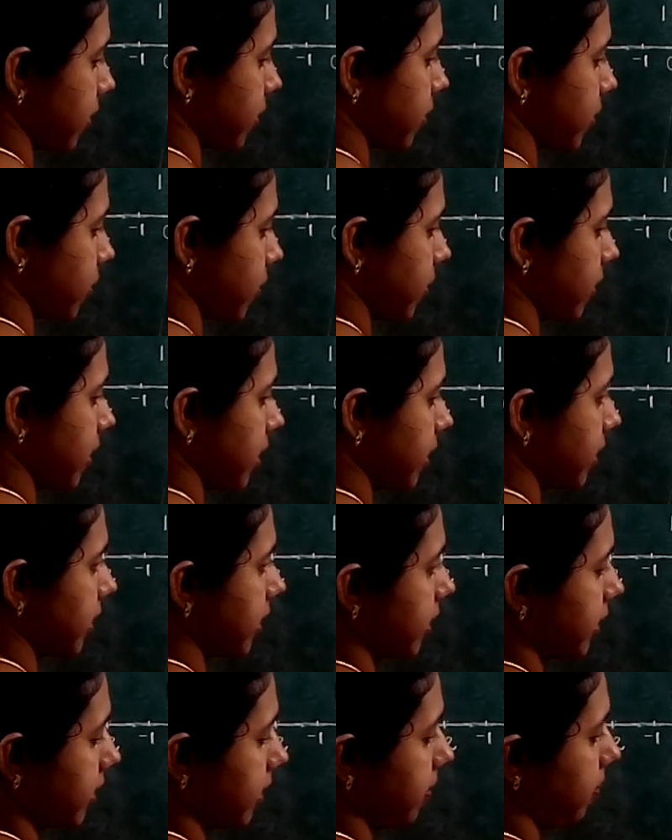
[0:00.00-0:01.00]
So this
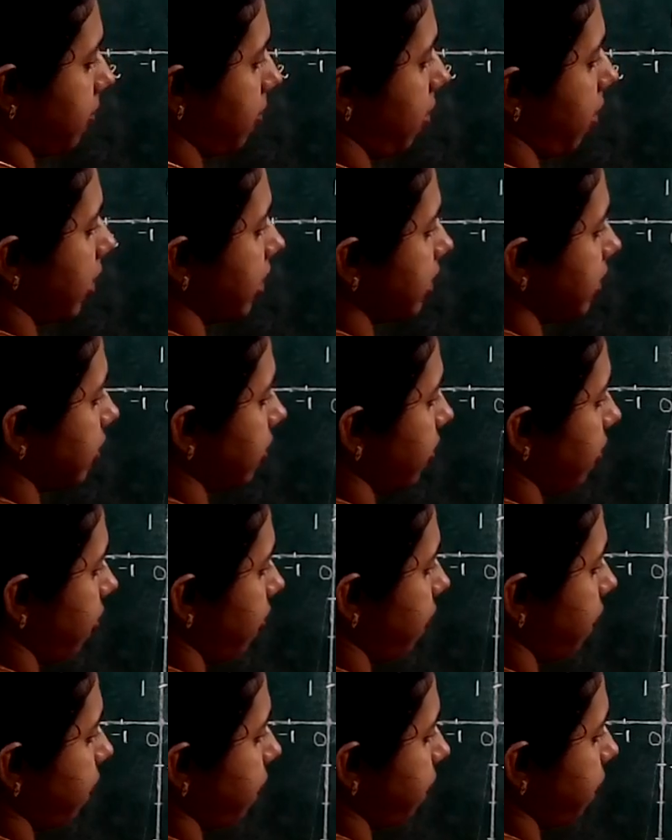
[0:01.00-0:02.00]
is the point
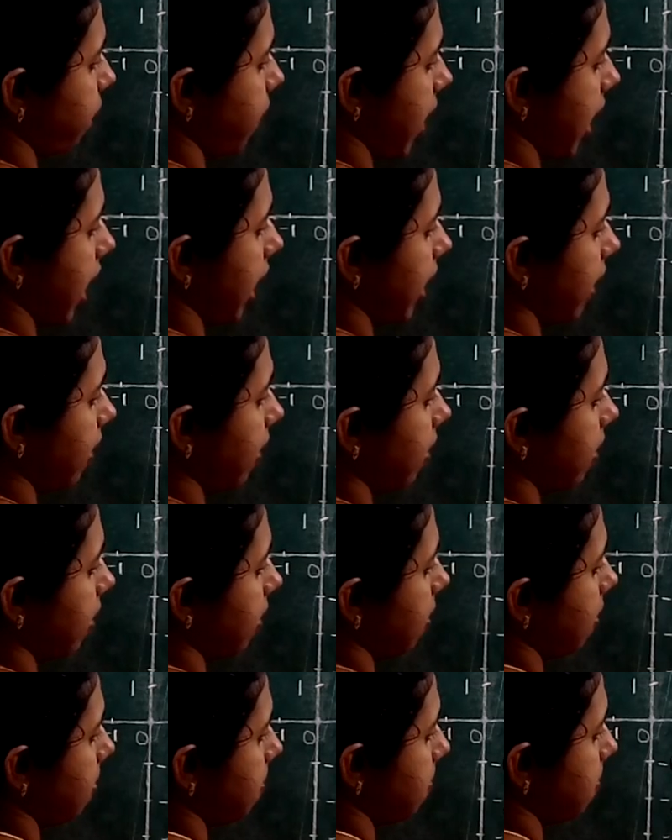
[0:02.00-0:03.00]
5
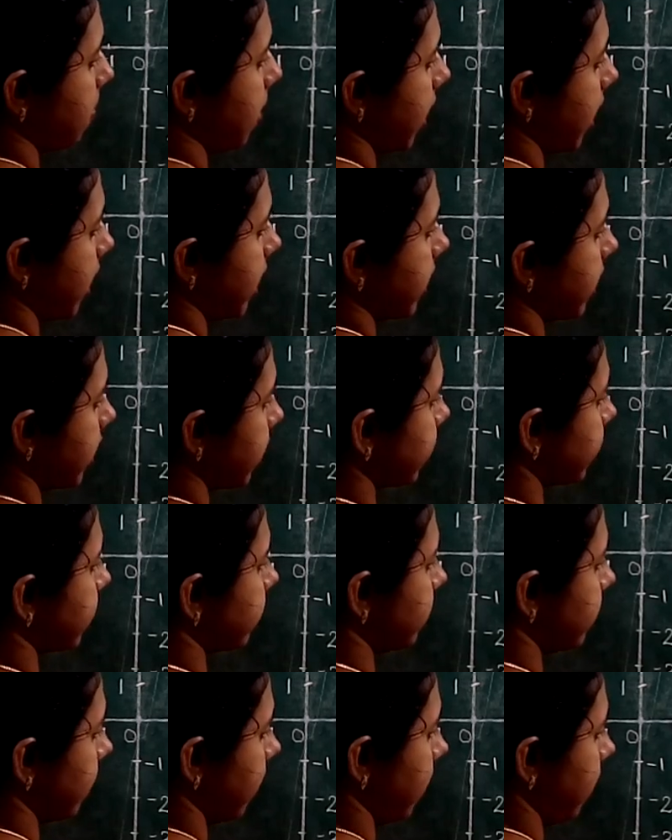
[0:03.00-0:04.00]
minus
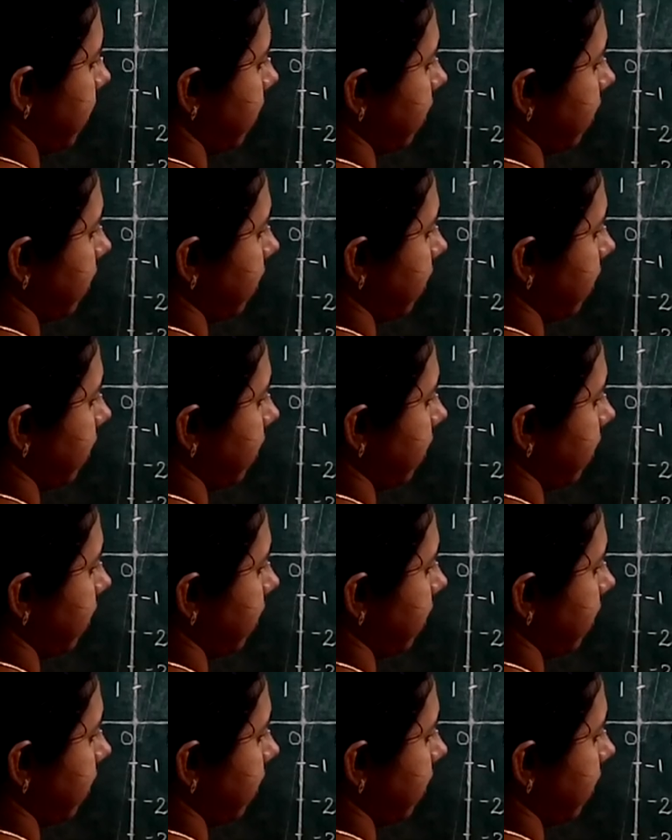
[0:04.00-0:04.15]
3.